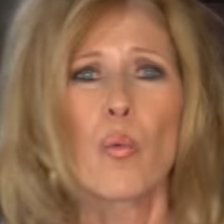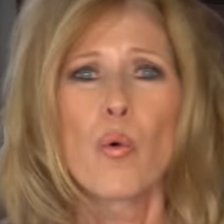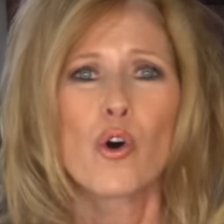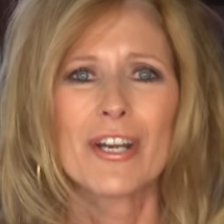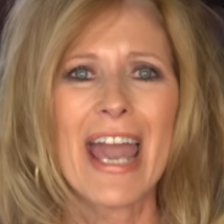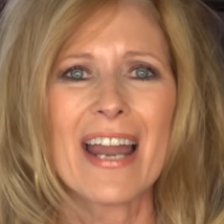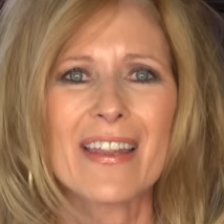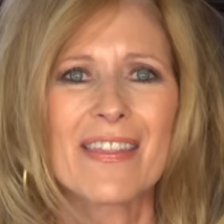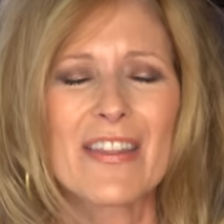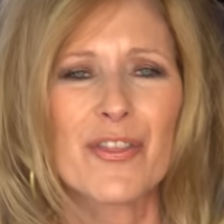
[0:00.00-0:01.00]
worn
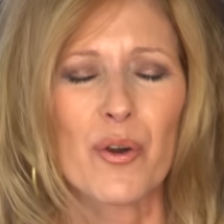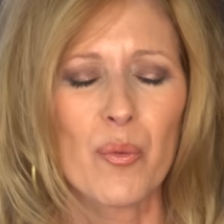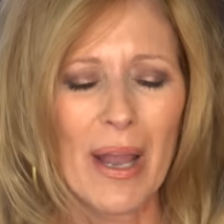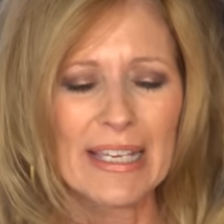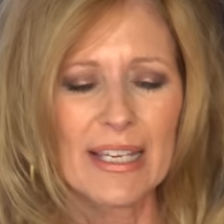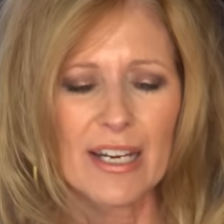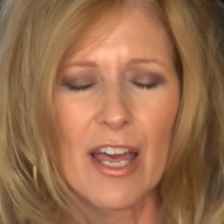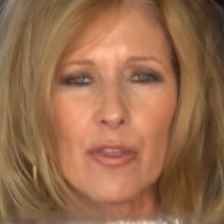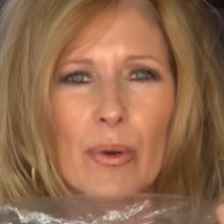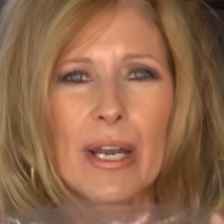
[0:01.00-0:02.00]
out and then throw it away and get
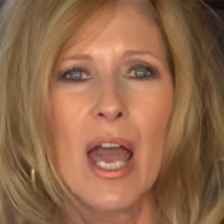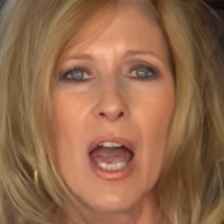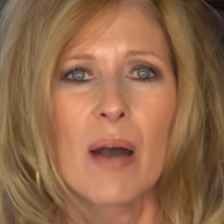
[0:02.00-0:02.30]
another one.